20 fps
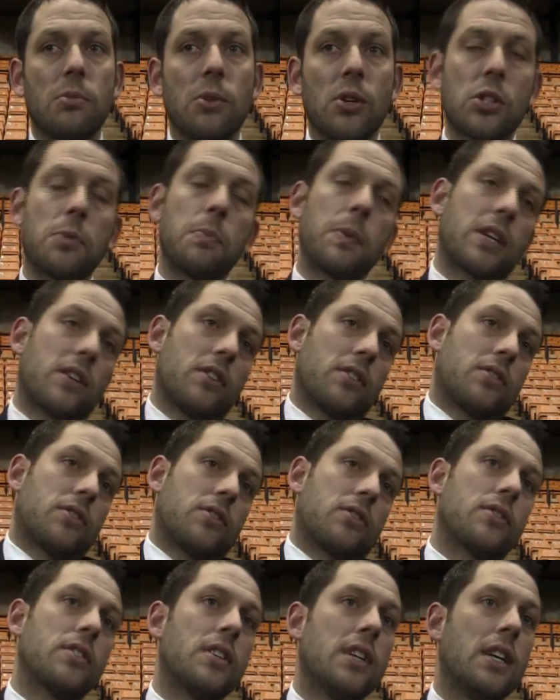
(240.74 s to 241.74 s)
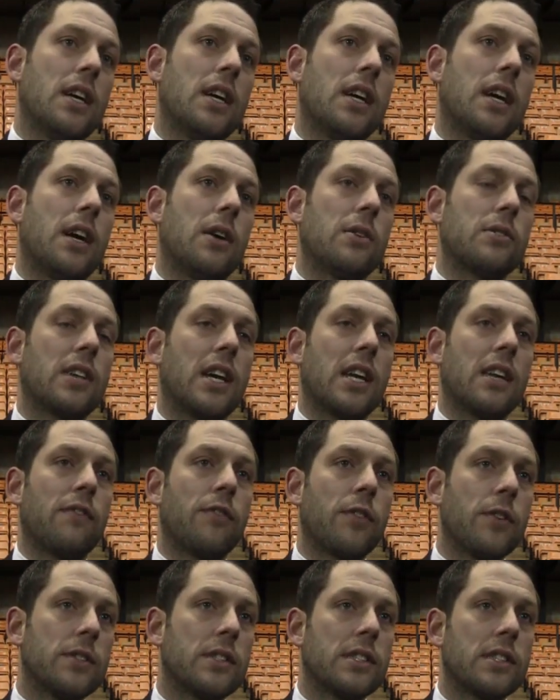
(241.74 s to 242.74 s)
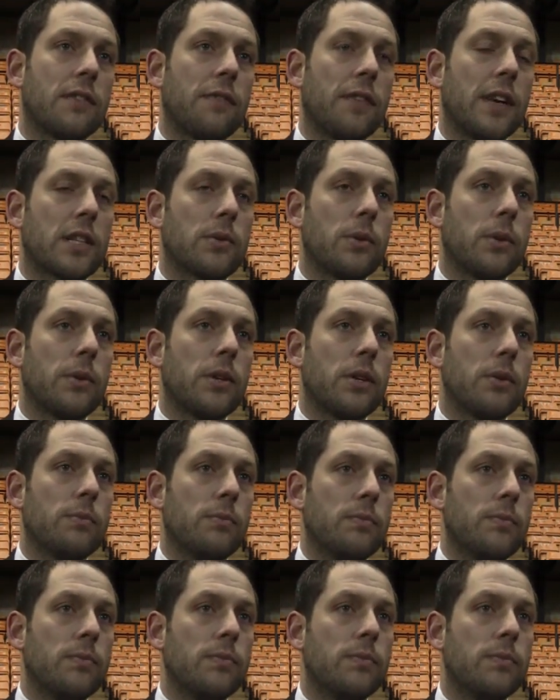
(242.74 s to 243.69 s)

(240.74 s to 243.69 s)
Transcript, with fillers: too much because outside influences affect what we do.